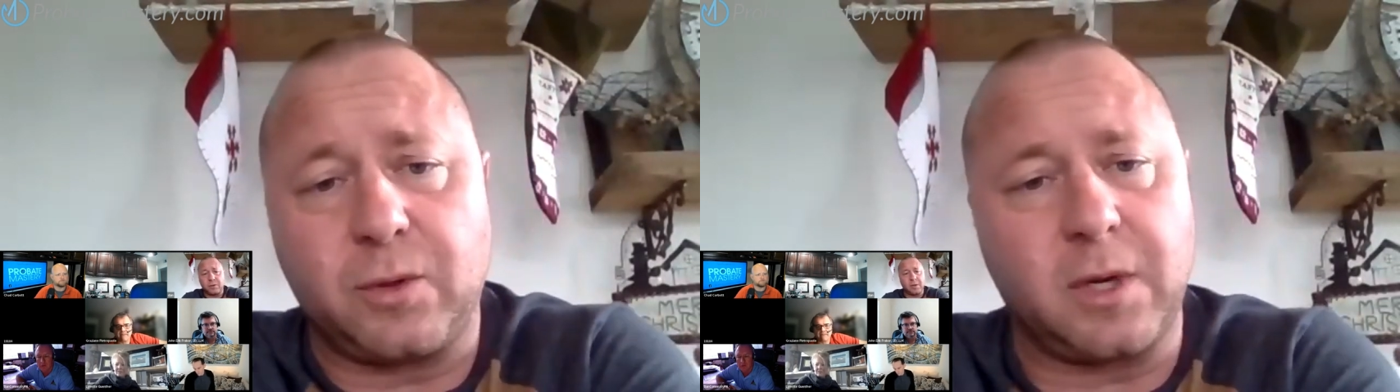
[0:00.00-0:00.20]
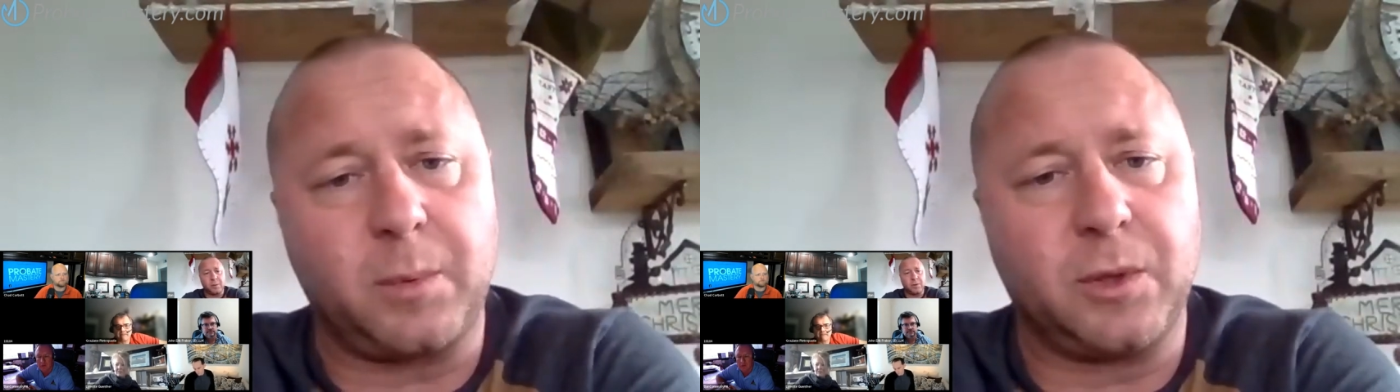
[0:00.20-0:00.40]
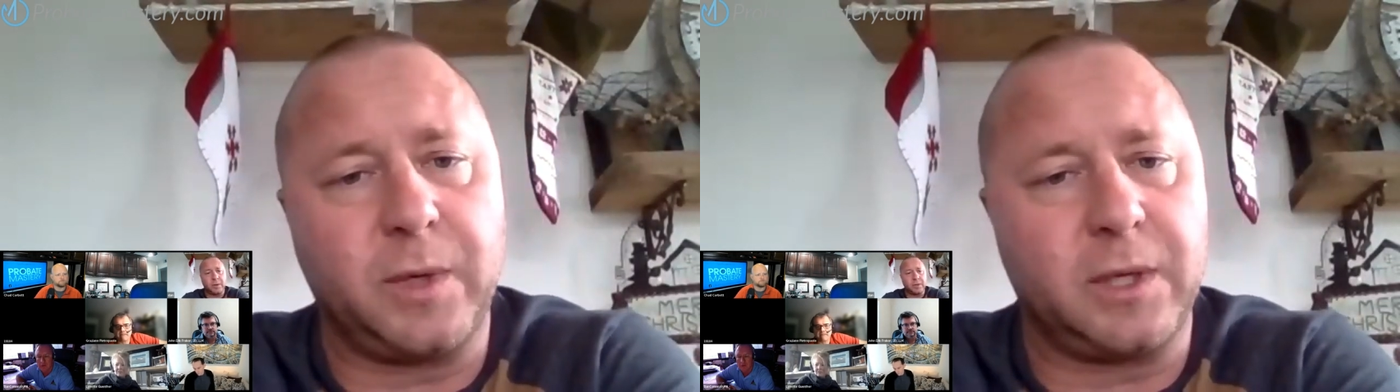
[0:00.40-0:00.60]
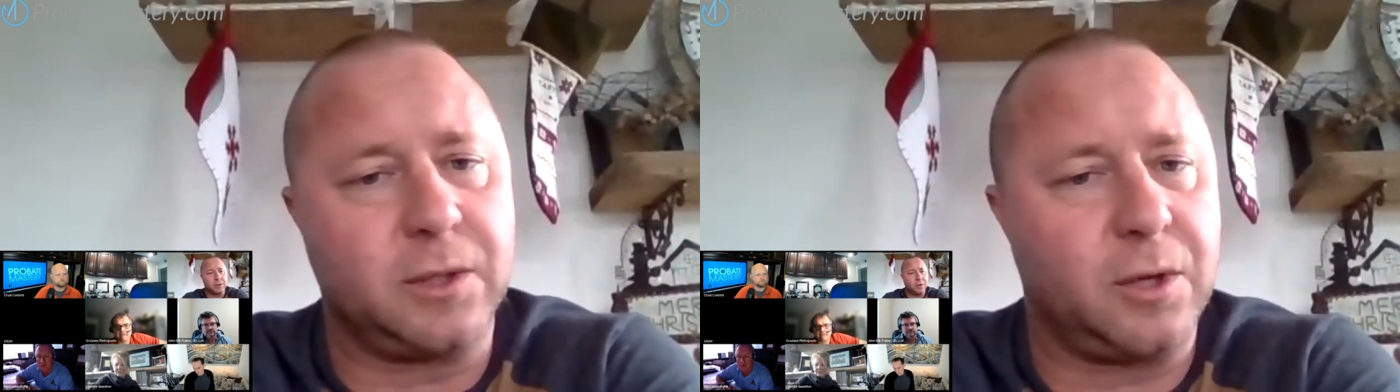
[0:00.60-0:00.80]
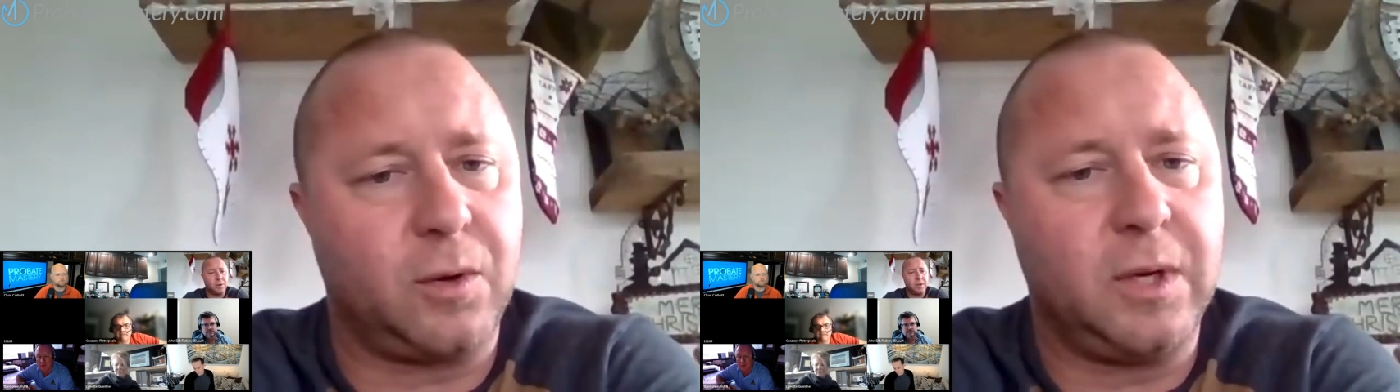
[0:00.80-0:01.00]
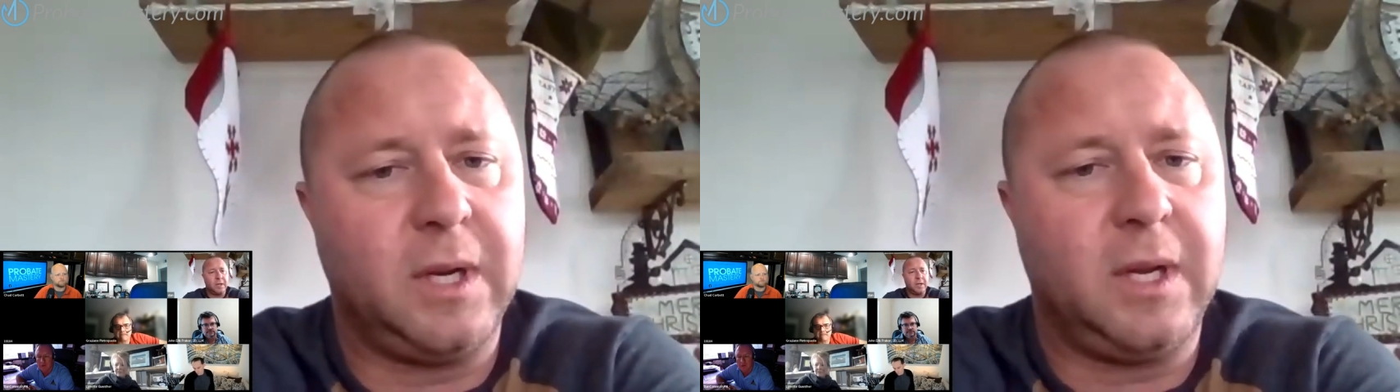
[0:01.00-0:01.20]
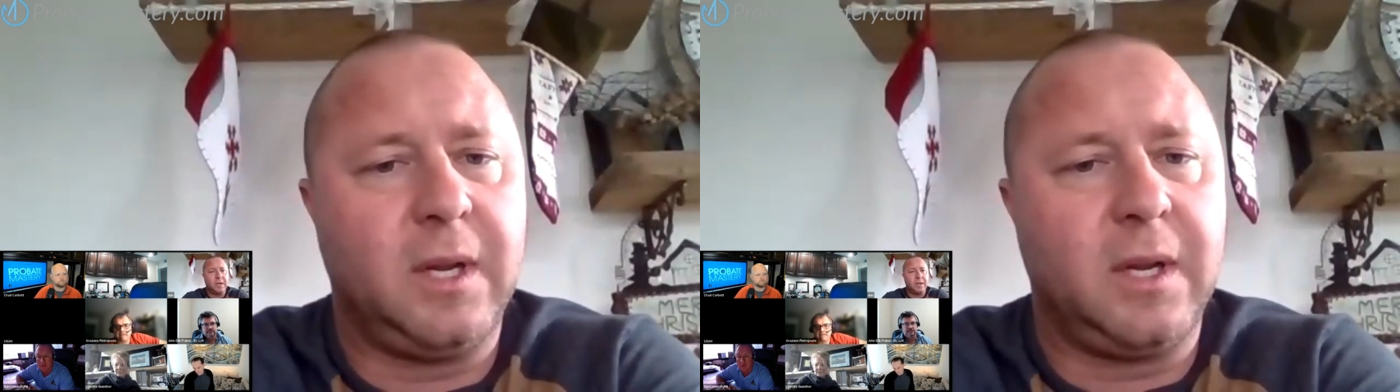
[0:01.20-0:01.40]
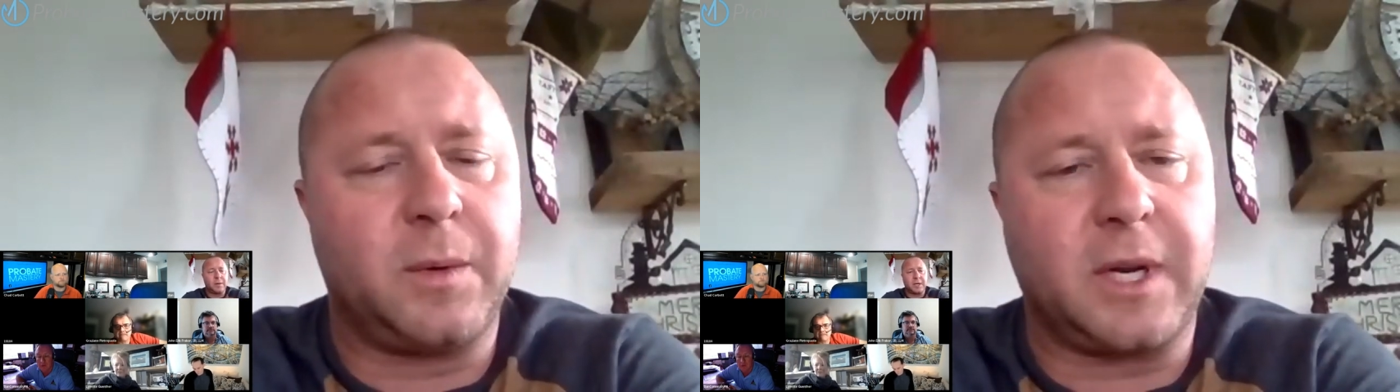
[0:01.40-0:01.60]
a couple of weeks ago
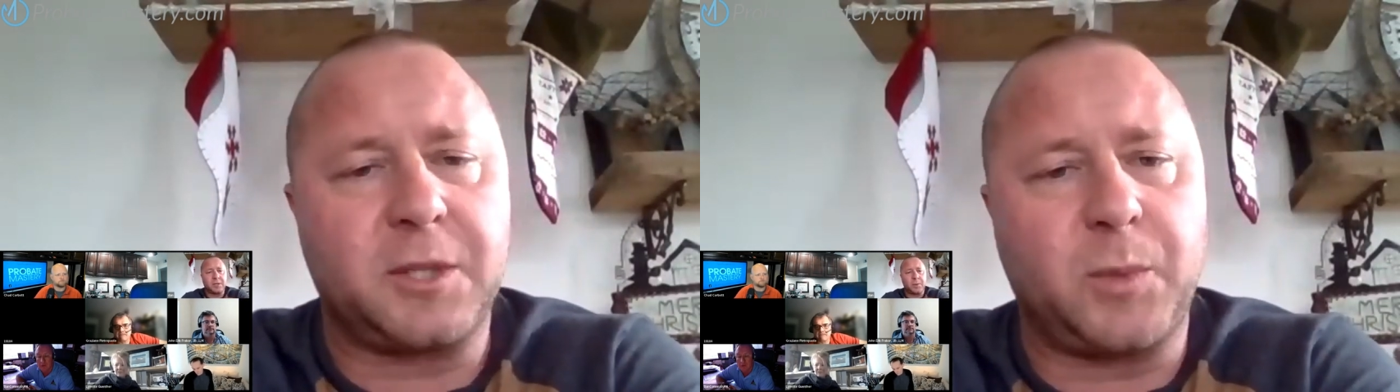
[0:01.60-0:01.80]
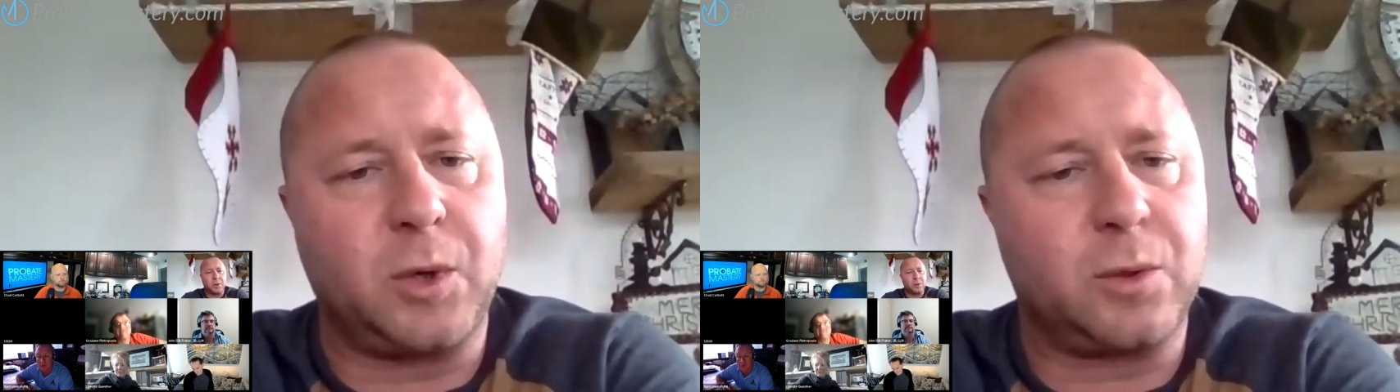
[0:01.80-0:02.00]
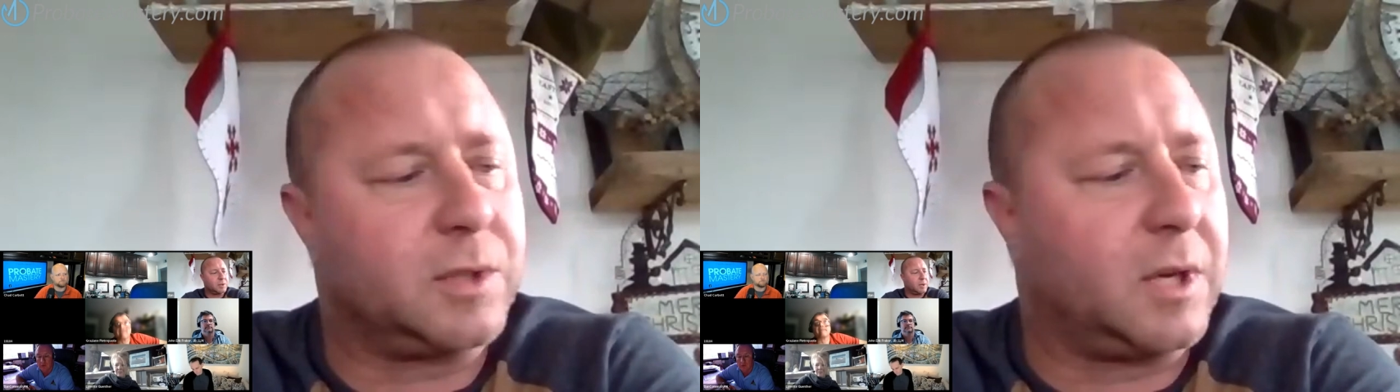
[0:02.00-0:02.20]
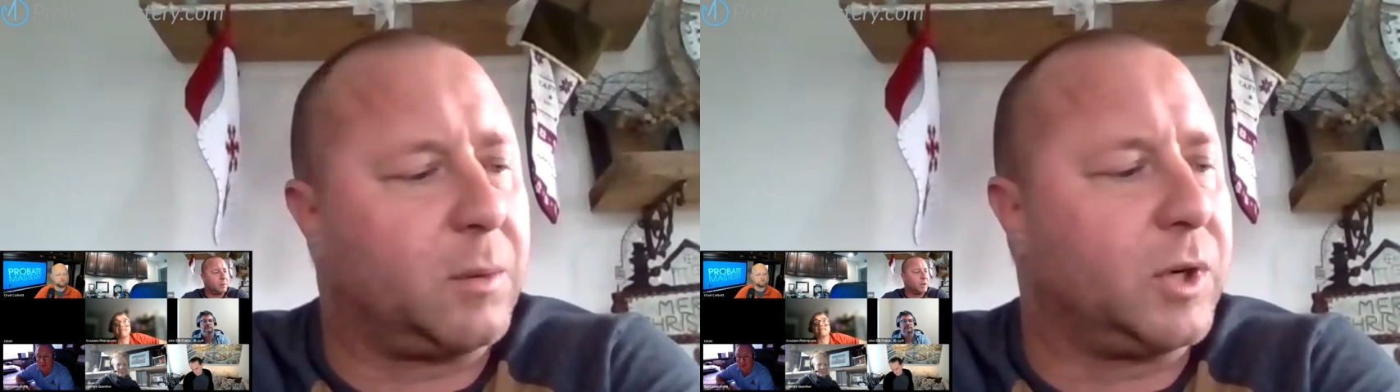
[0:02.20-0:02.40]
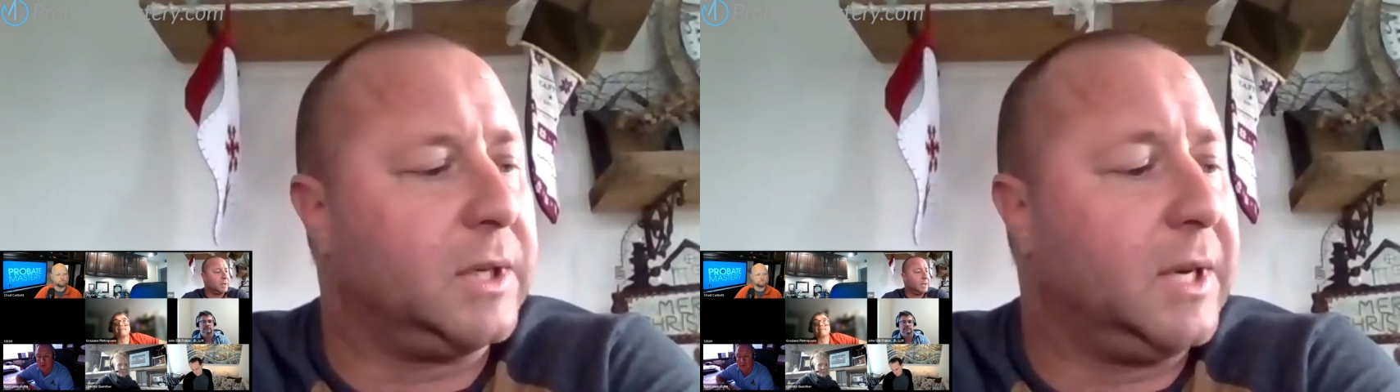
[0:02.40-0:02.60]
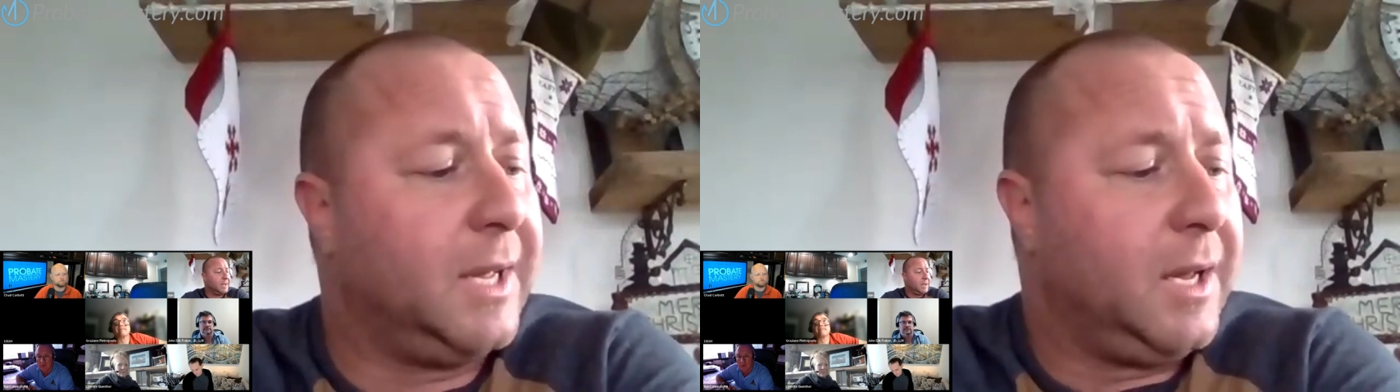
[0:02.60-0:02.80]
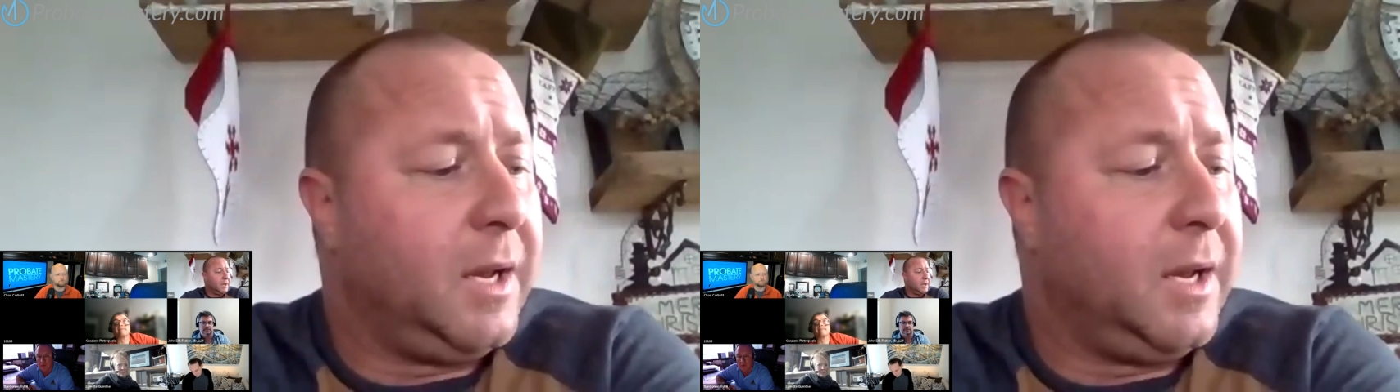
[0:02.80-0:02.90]
when I spoke to someone.